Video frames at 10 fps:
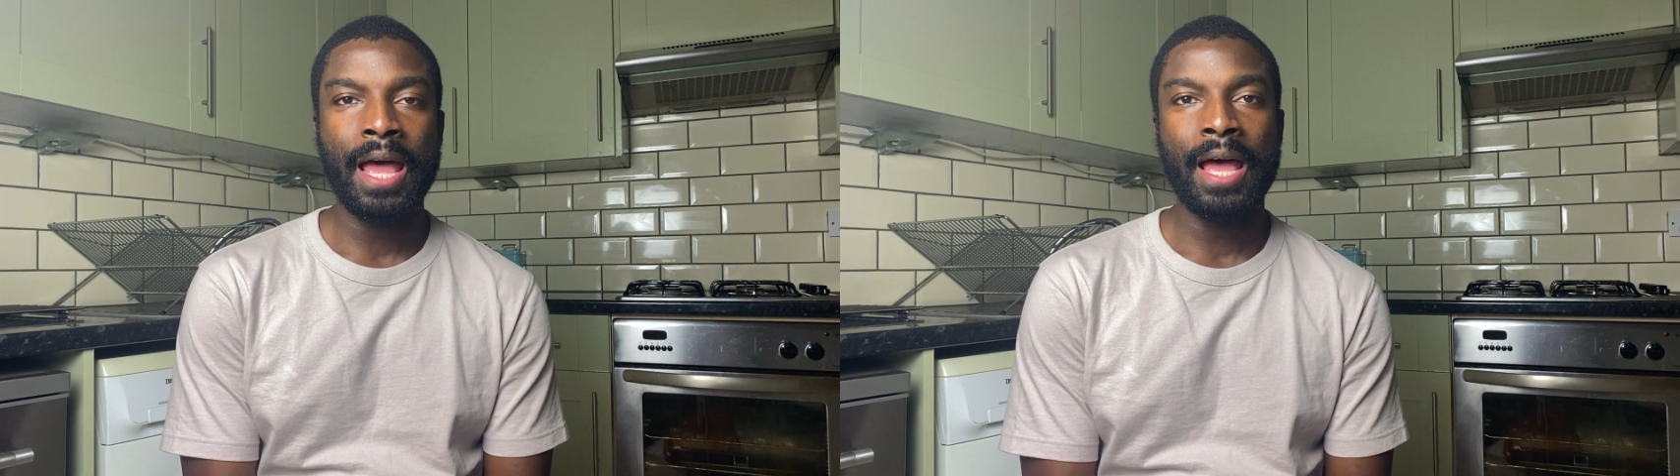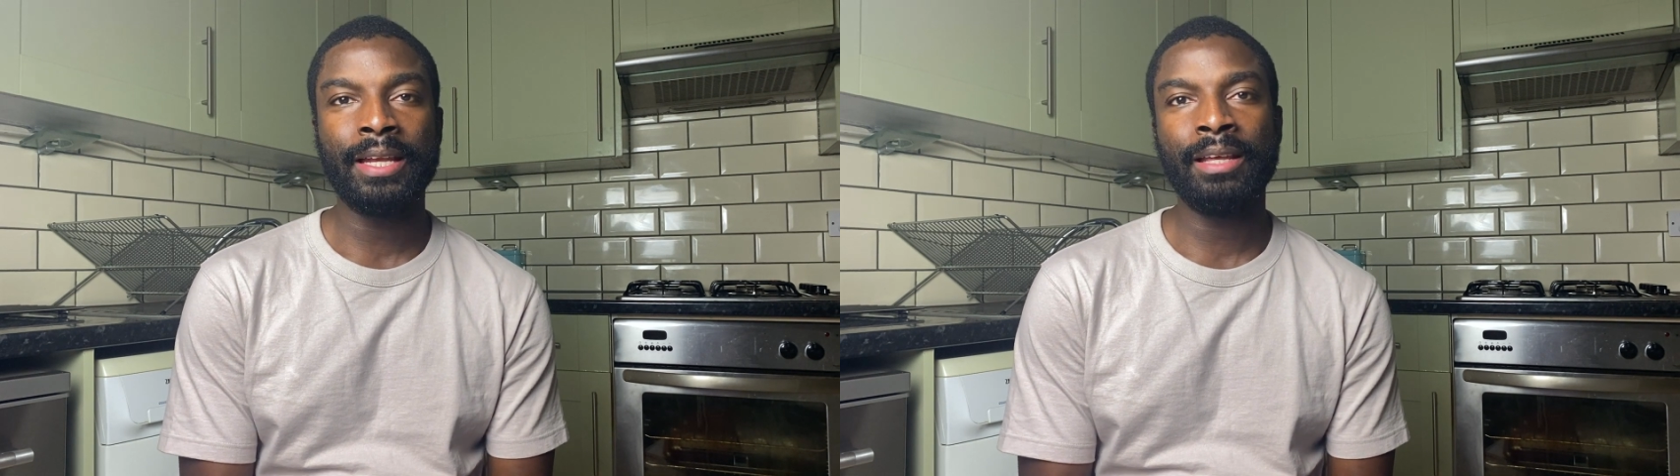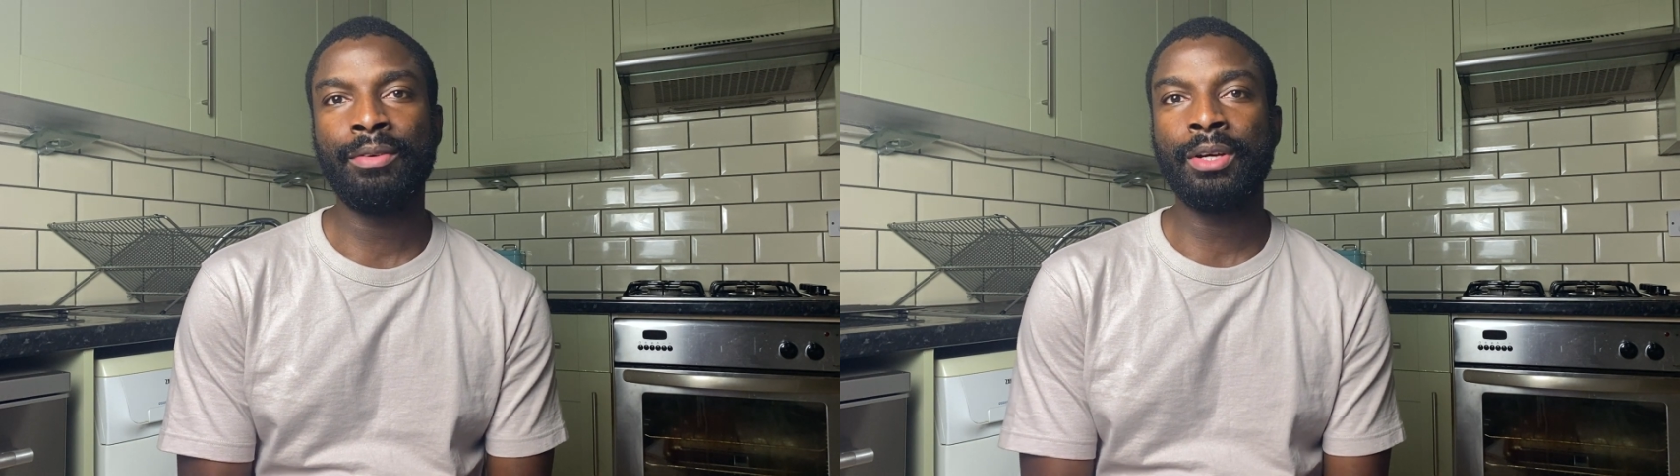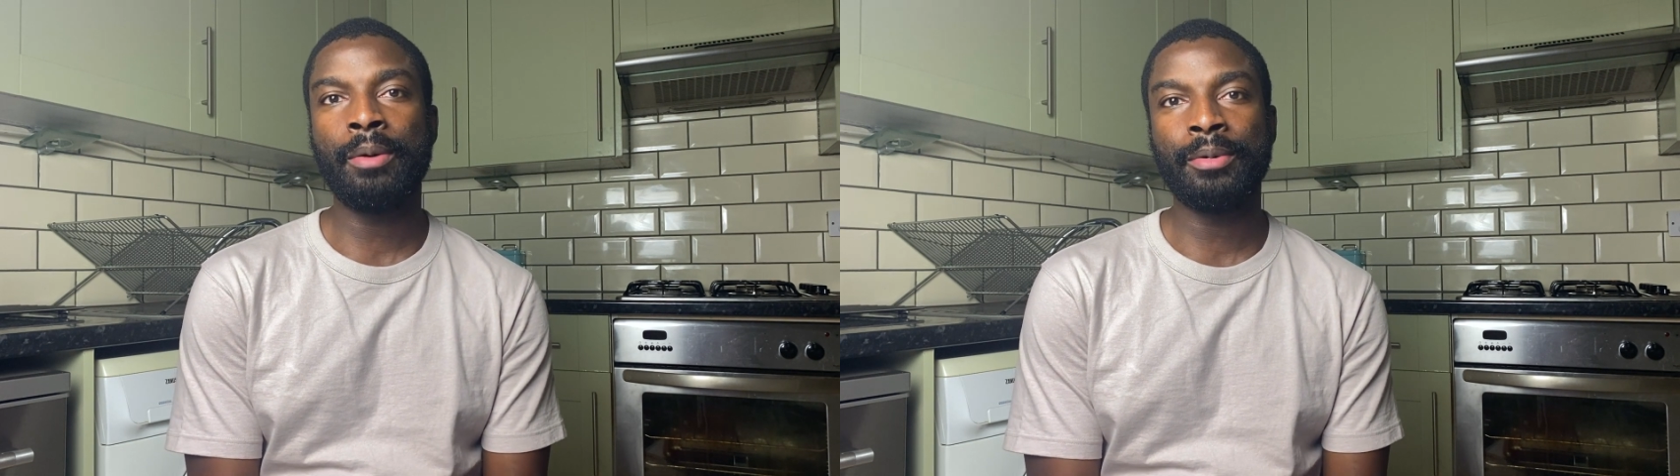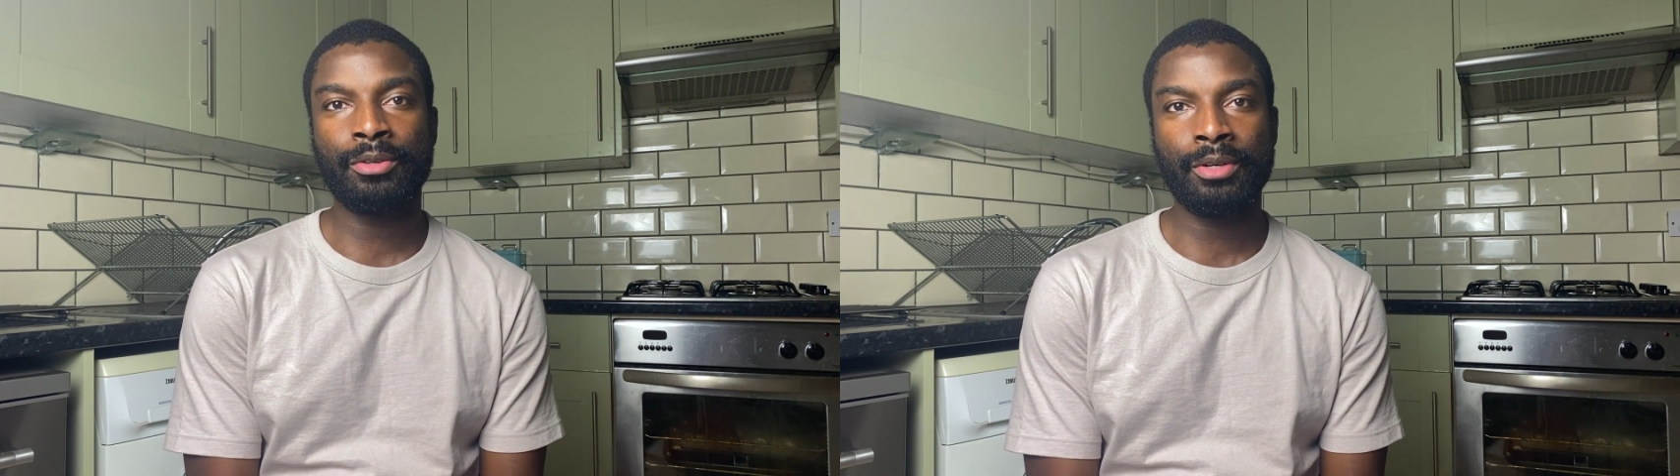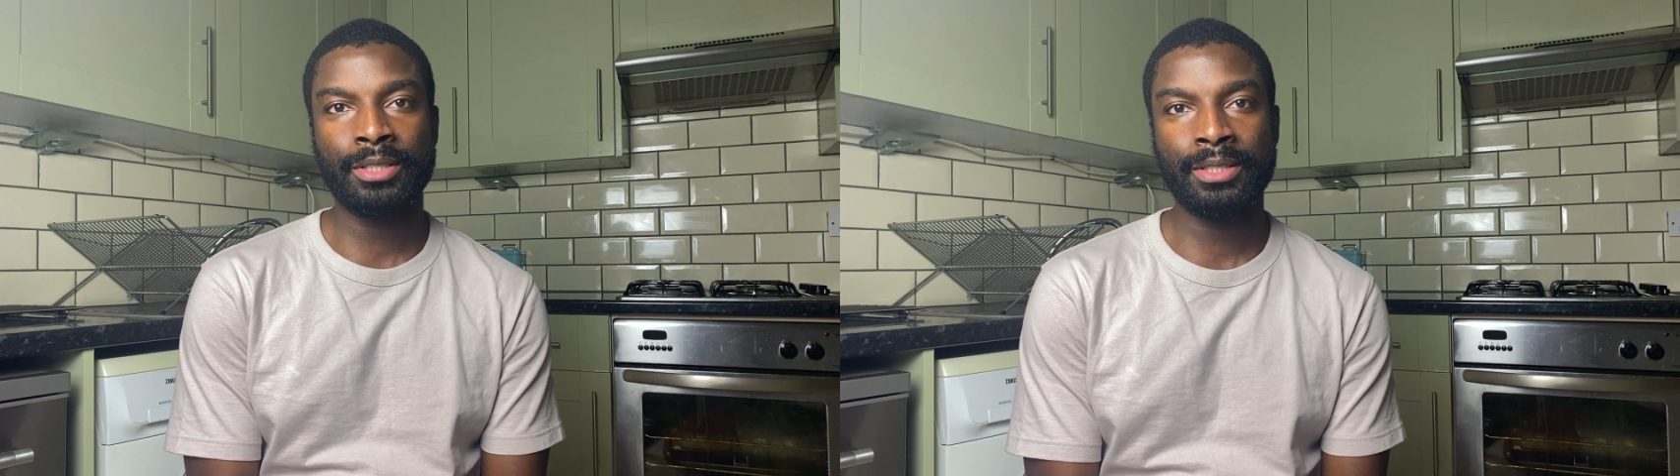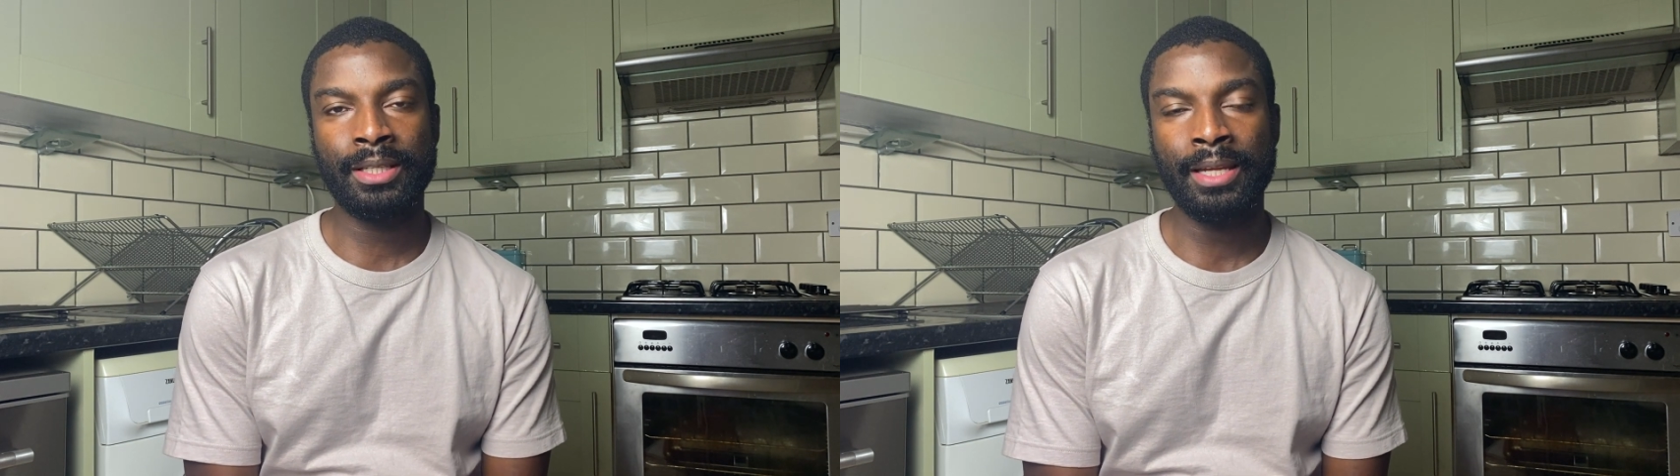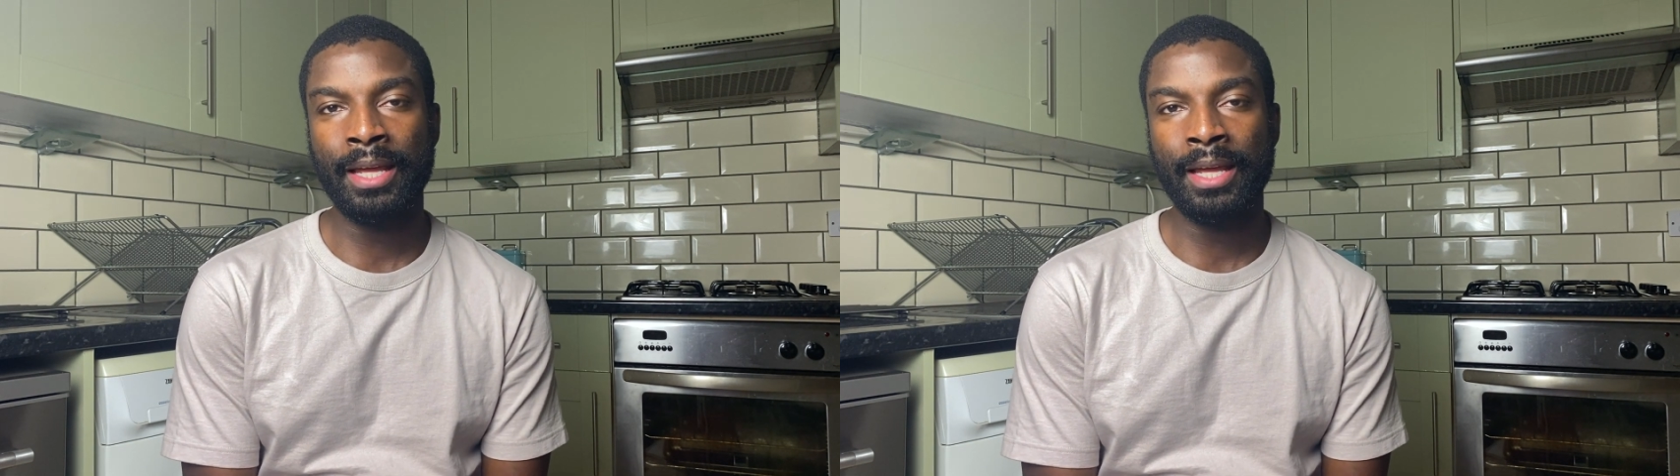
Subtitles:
And if you come across